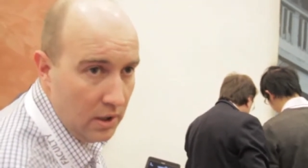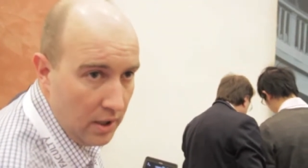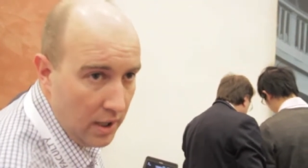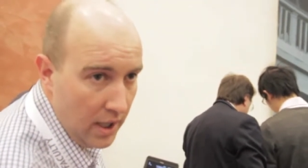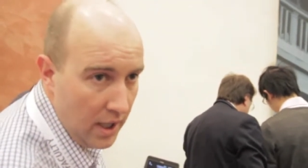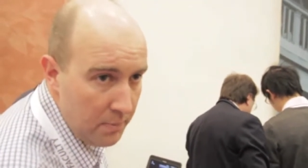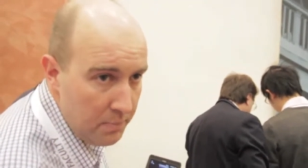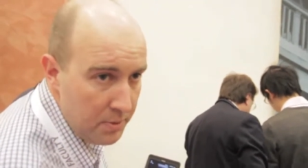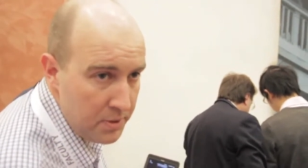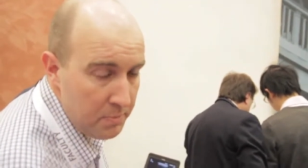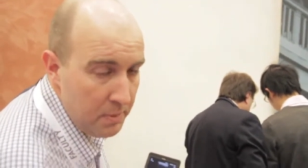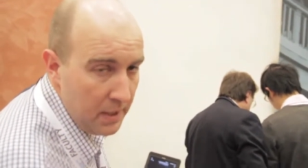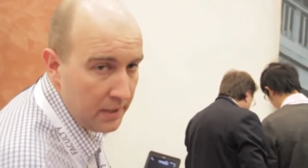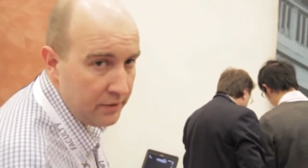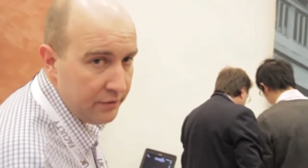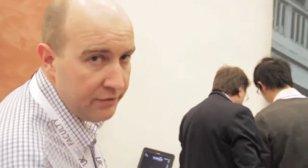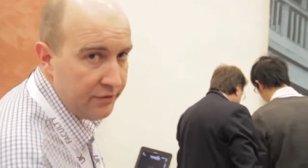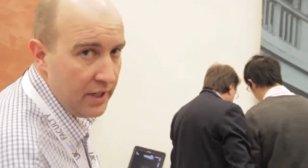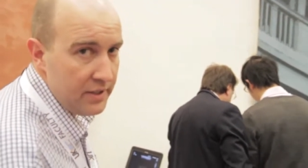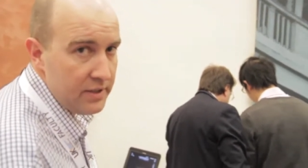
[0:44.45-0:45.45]
uh,
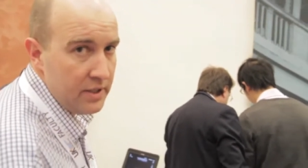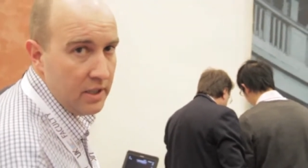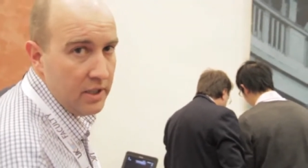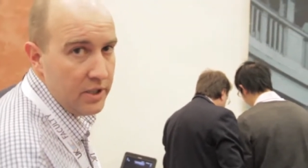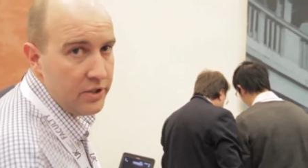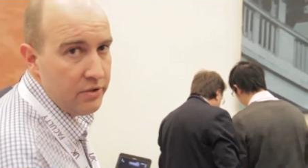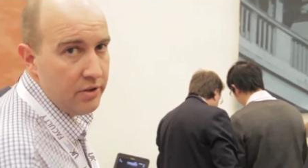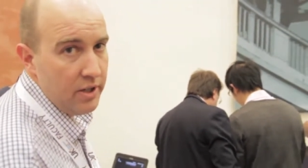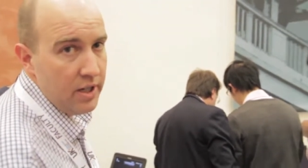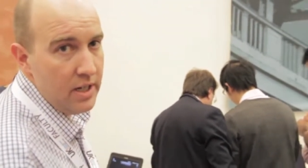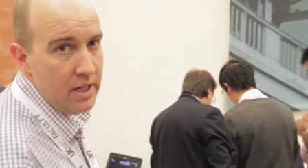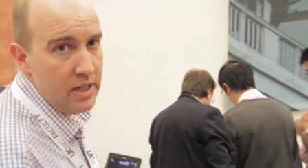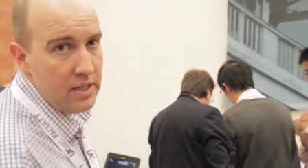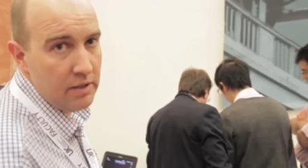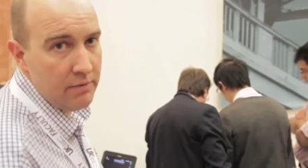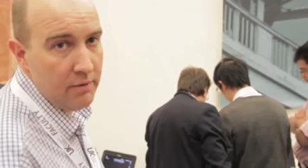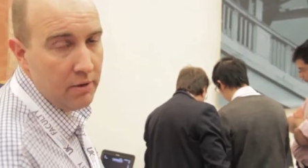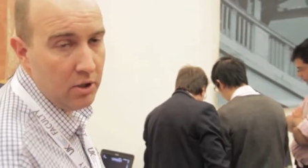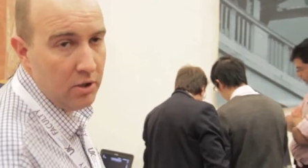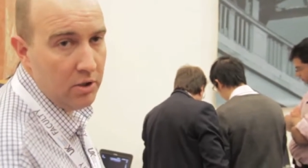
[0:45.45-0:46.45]
prospective vascular trainees
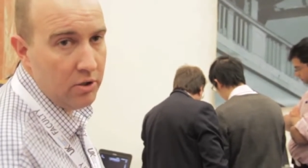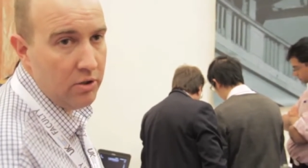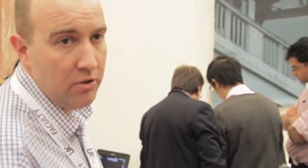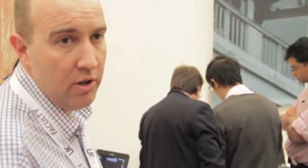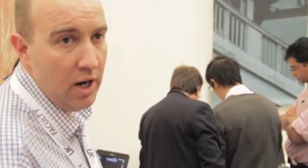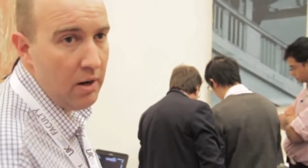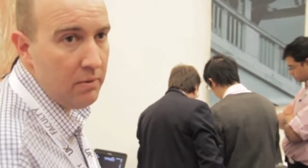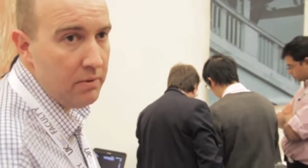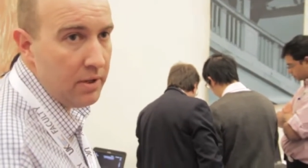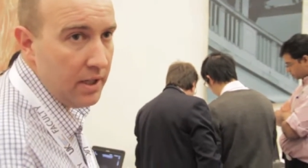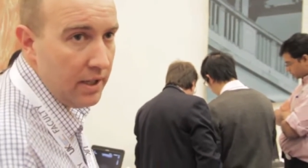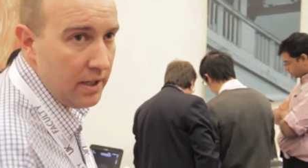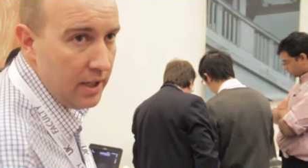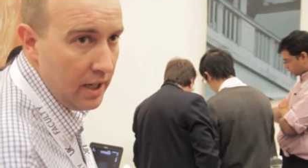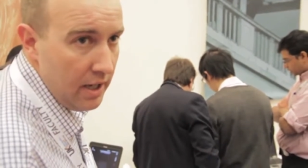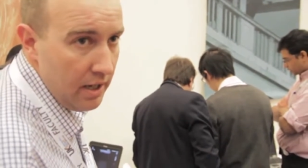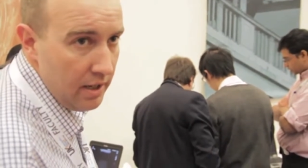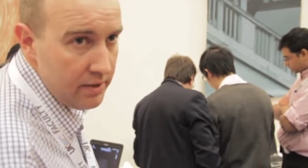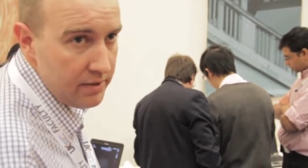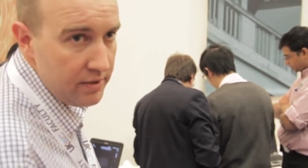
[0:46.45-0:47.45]
have a good grounding
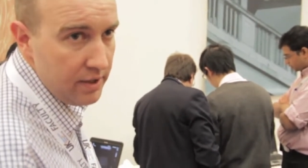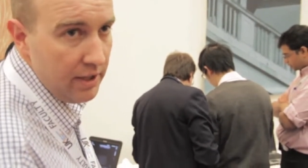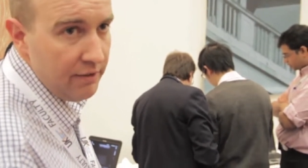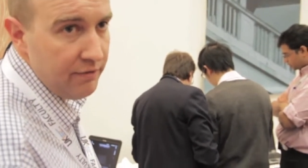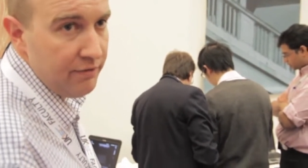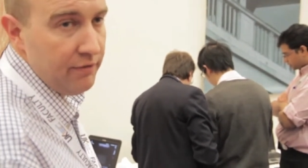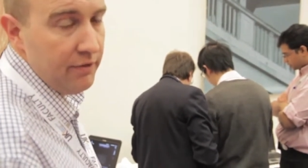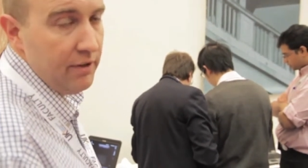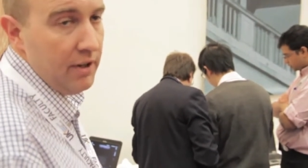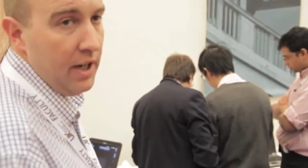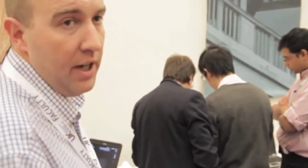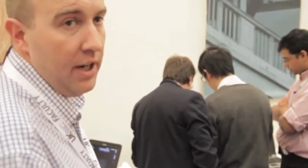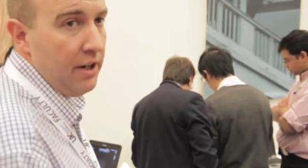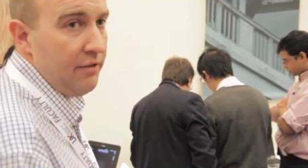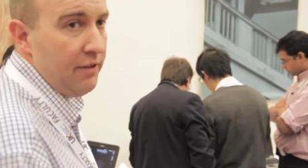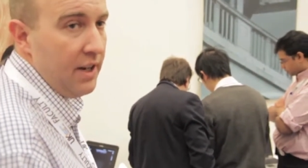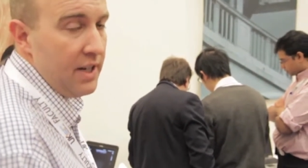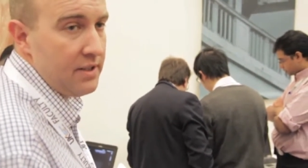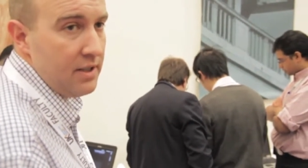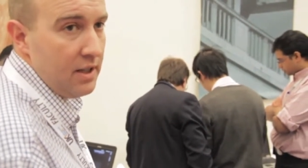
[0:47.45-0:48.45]
in safe
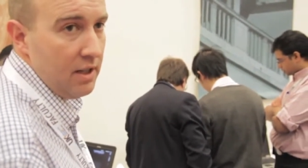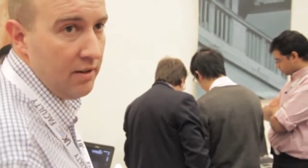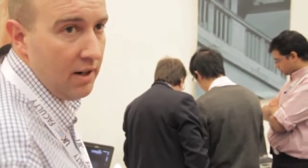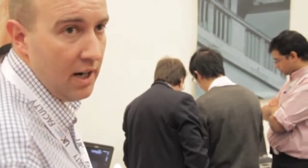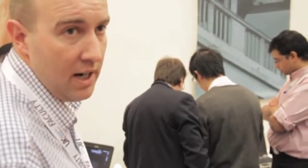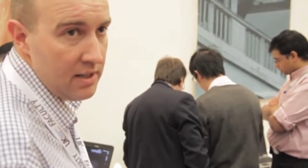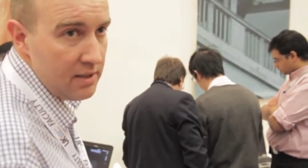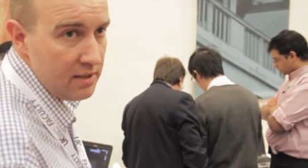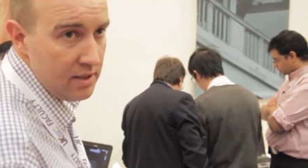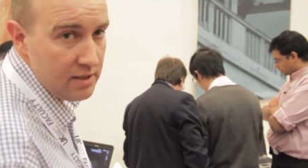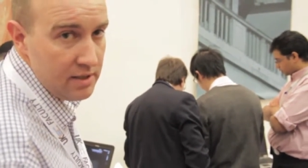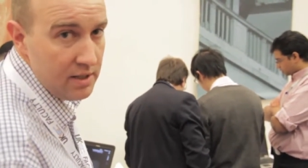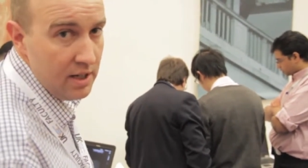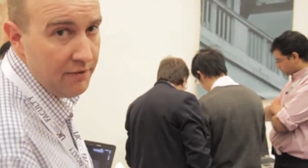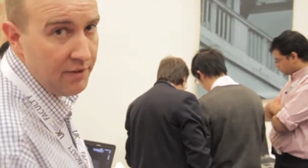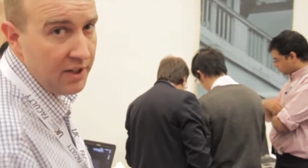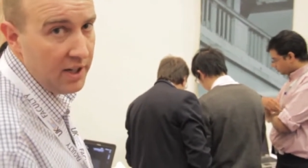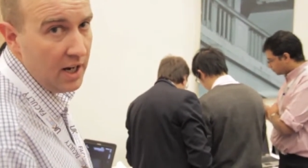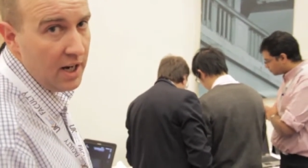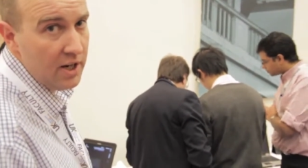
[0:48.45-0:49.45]
endovascular access,
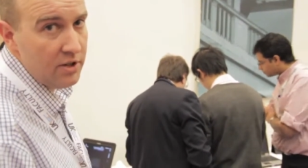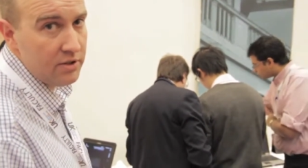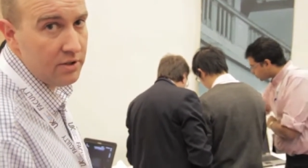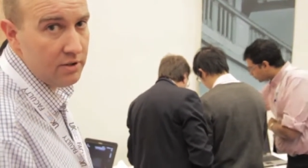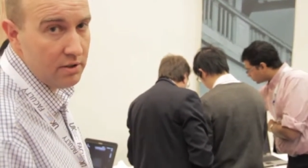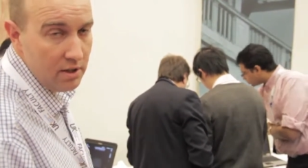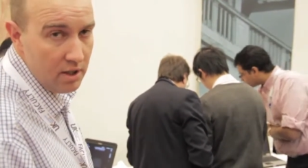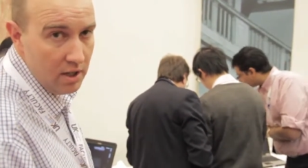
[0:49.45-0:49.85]
navigation,